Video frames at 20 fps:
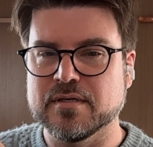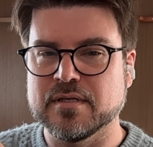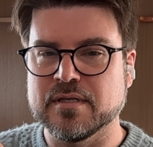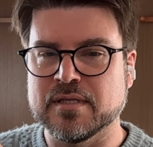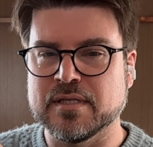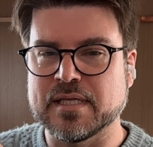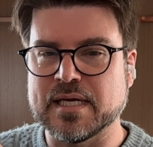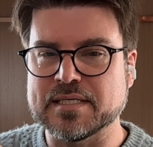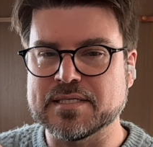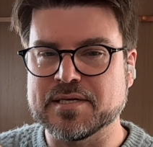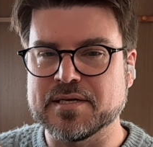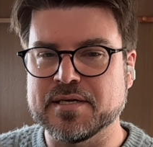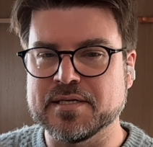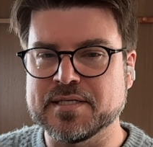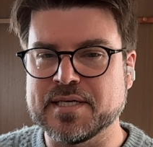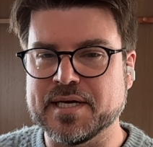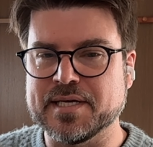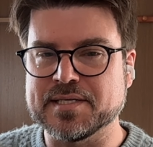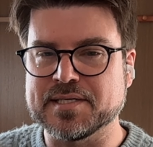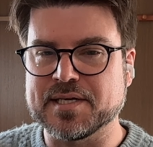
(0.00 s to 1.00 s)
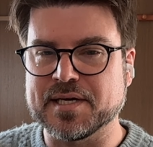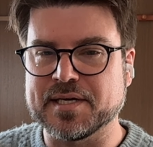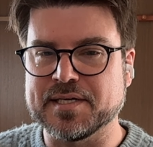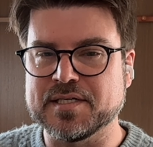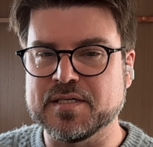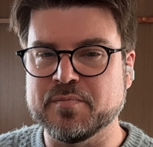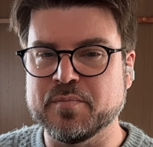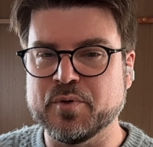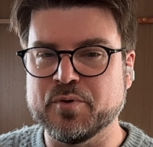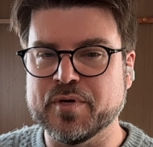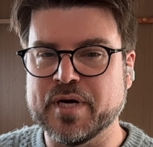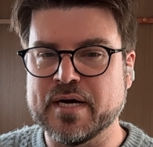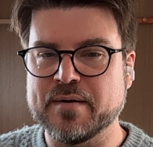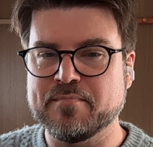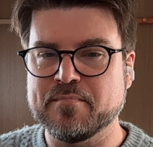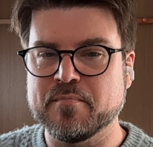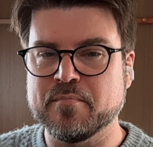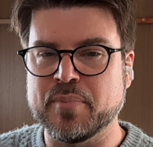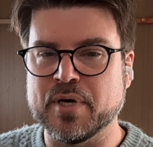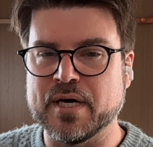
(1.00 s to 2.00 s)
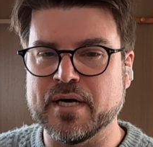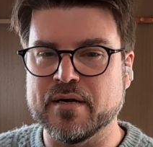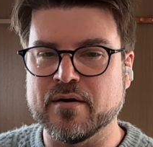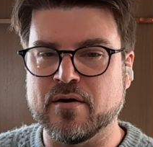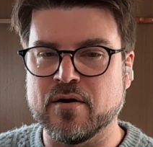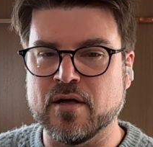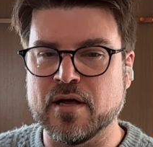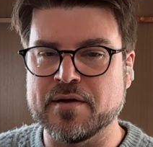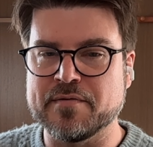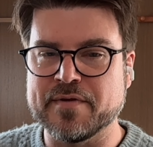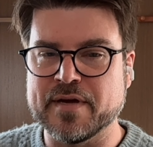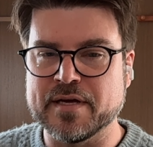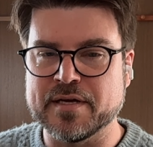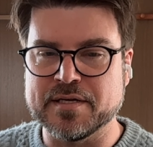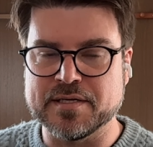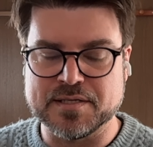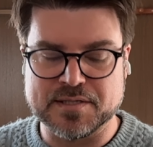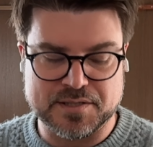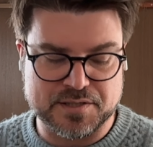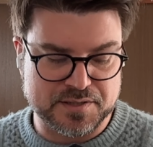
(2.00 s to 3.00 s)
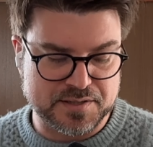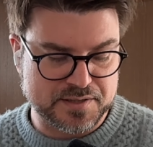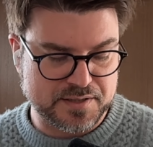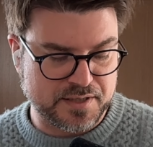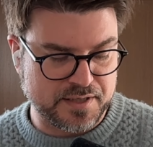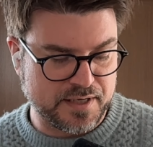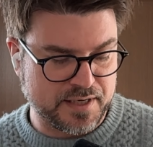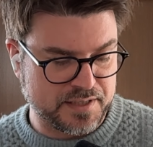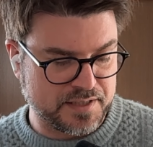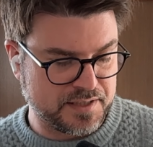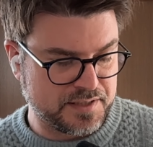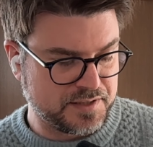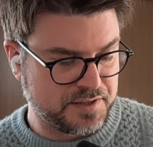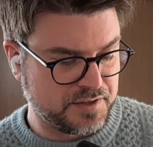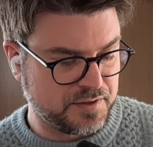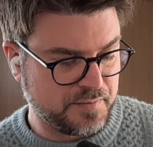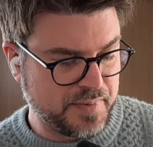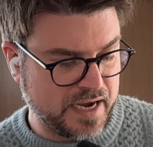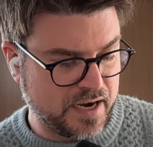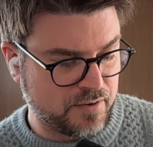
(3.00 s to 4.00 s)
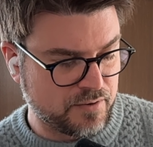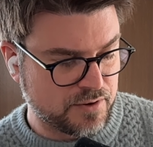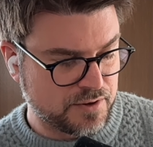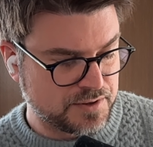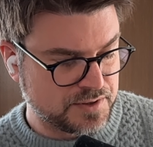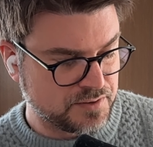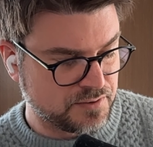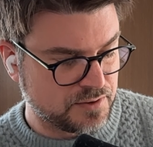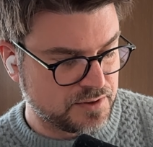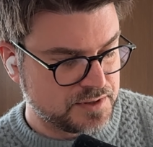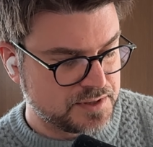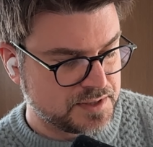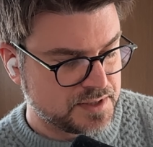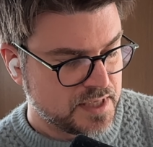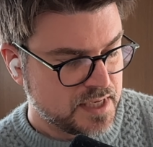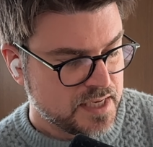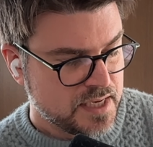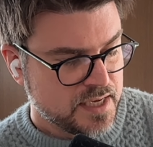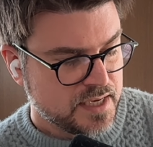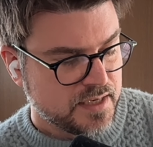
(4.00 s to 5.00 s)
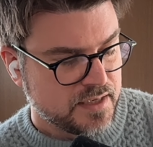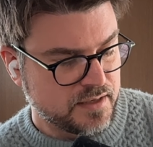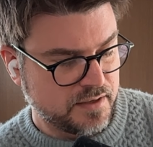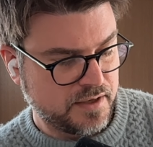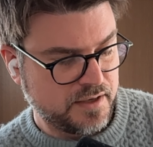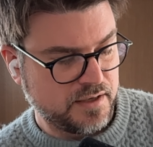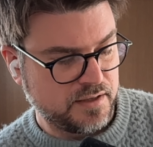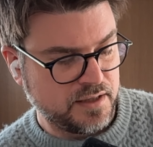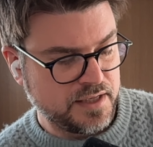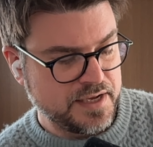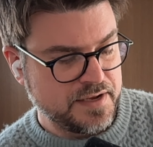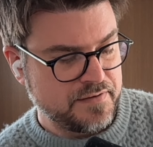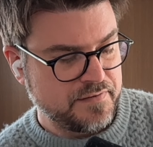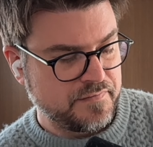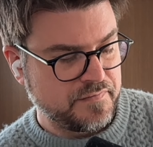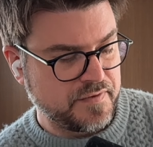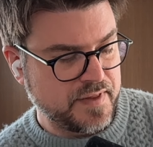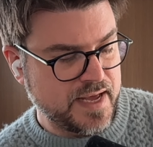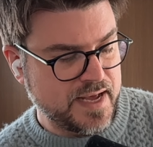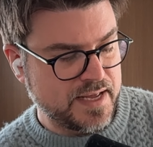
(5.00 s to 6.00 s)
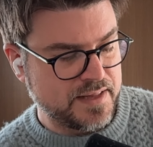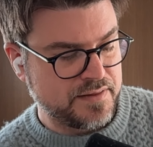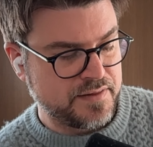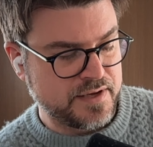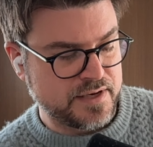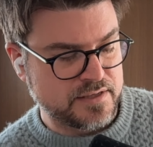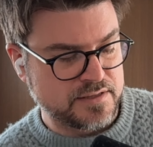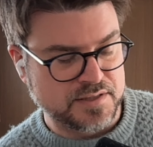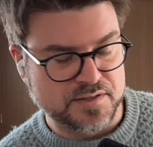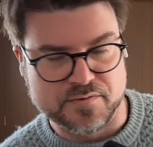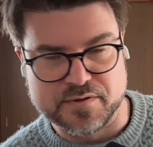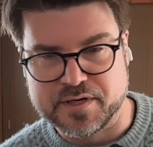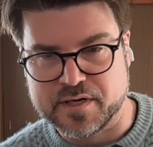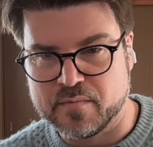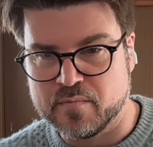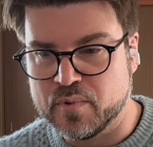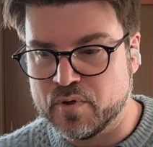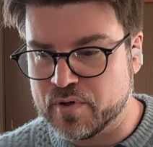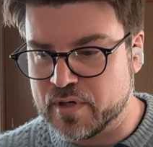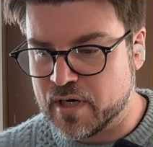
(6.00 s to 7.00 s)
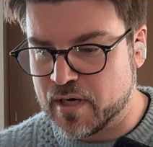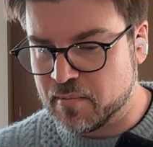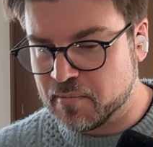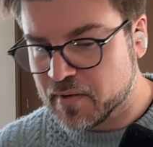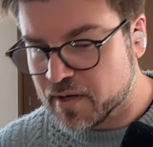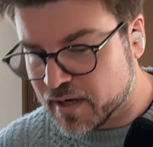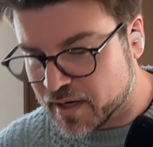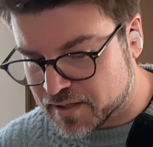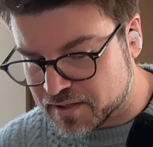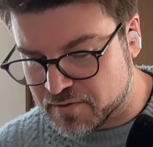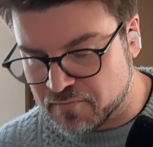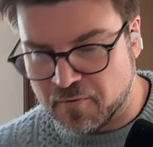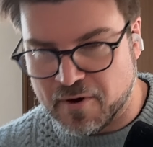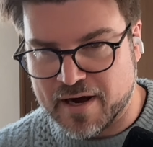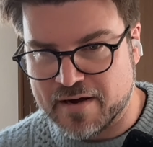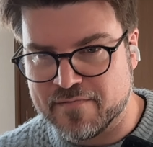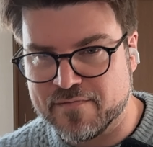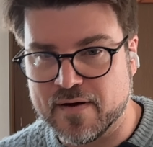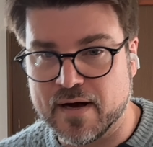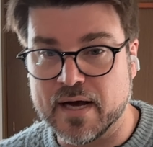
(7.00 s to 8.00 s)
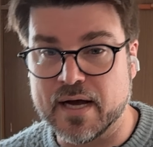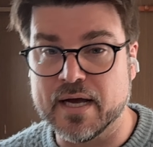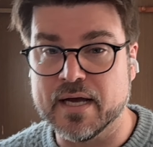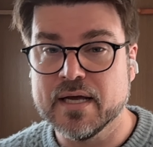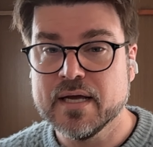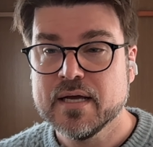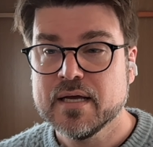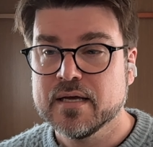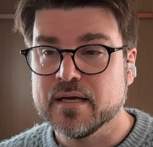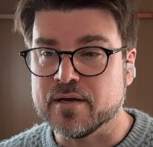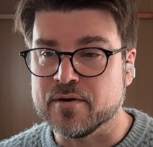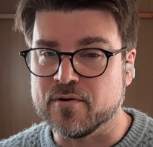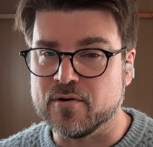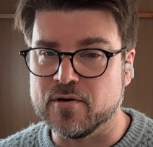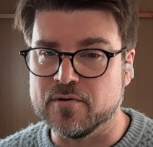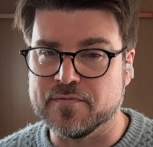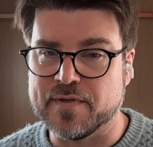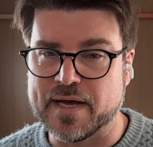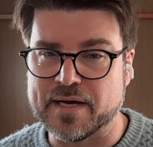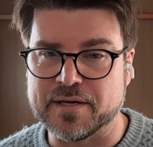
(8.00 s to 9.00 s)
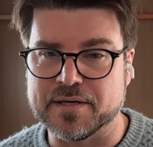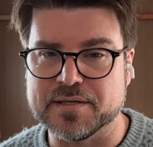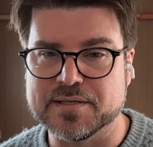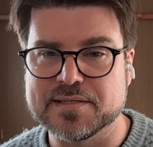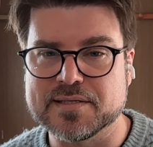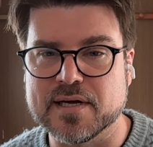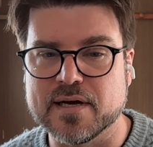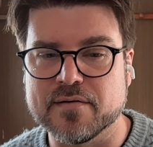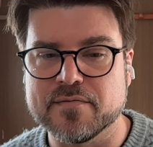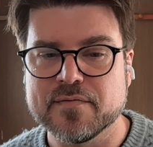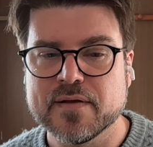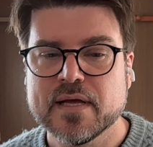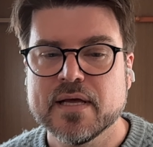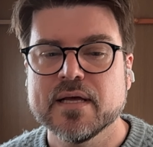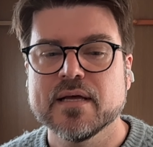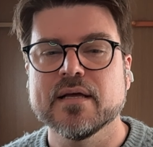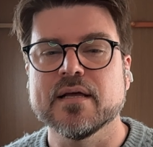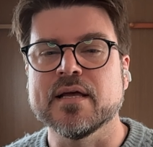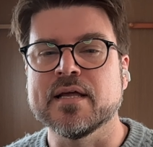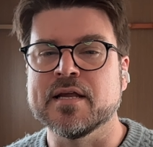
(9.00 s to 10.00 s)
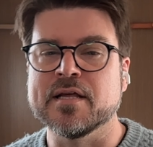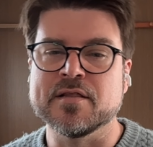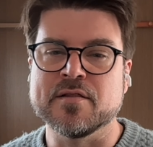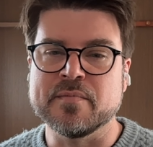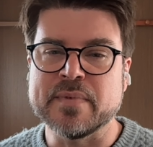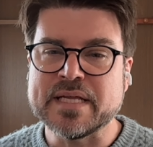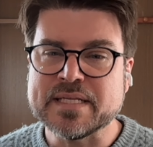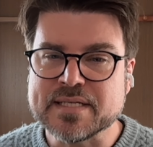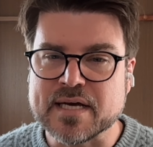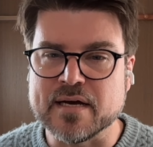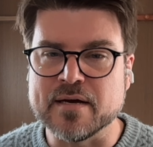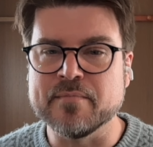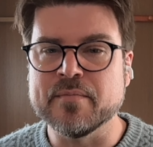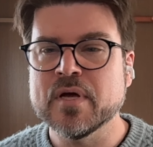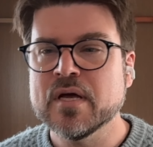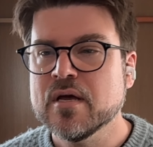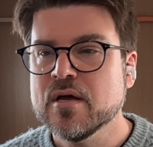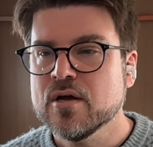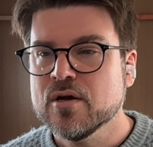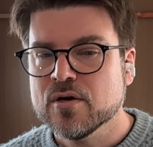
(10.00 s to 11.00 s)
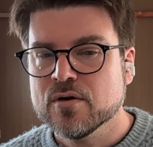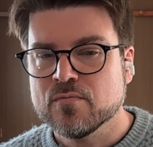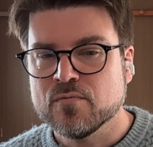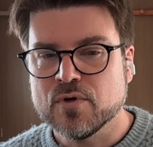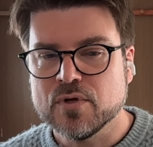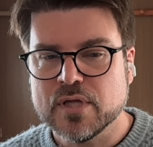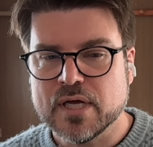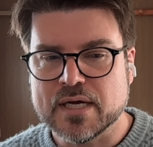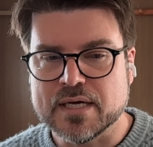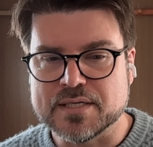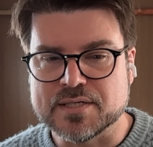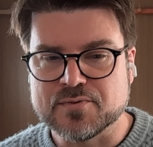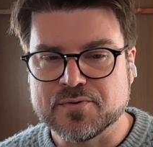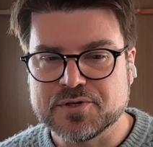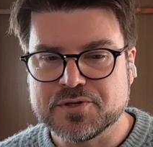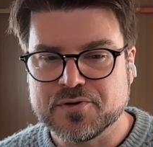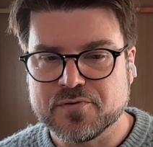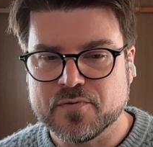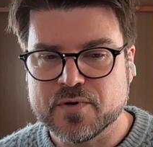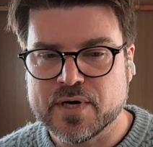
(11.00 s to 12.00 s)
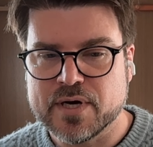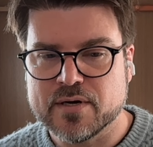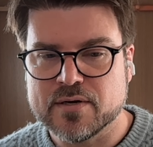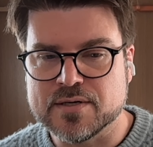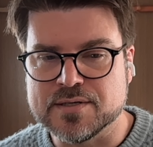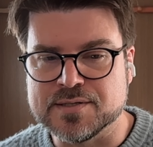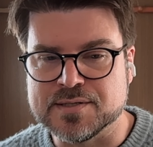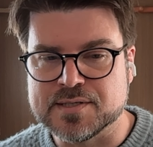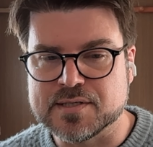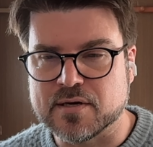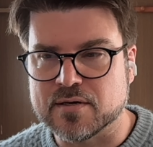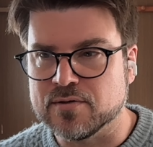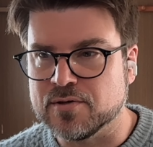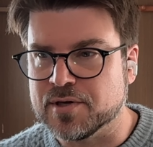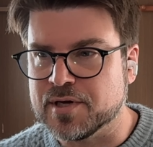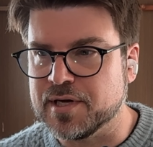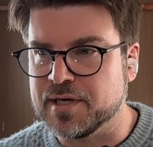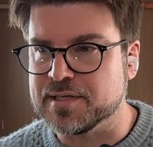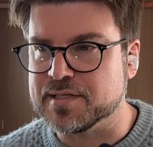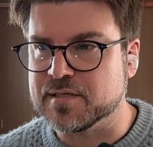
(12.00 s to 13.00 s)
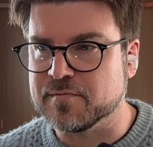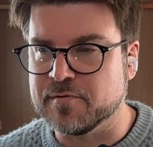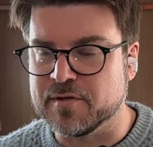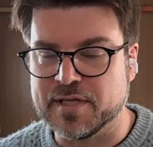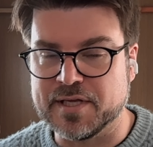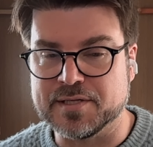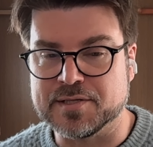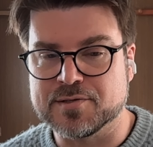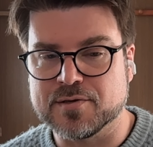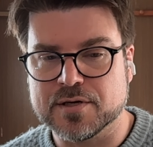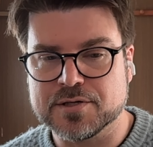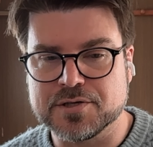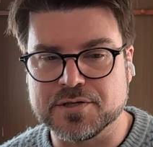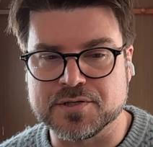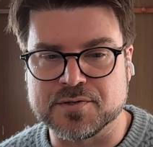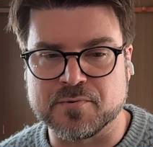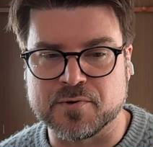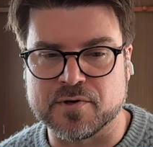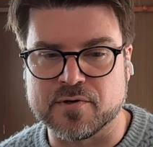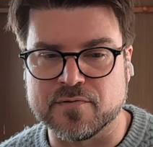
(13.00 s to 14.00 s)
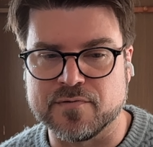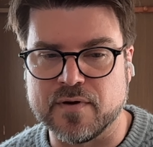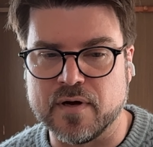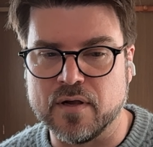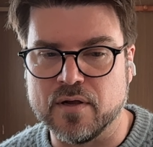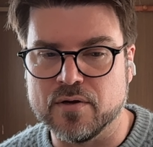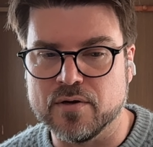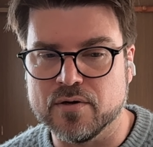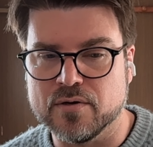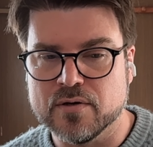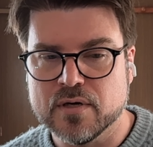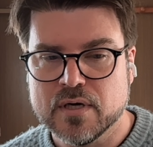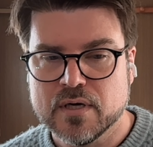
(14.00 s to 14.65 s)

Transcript: That's going to take a second to boot up, but all I've done is just connect it to the power source. I'm going to leave that there so it can boot up, connect to Wi-Fi, and all of that good stuff. And in the meantime, we'll switch over here and start looking at some of the instructions we're going to follow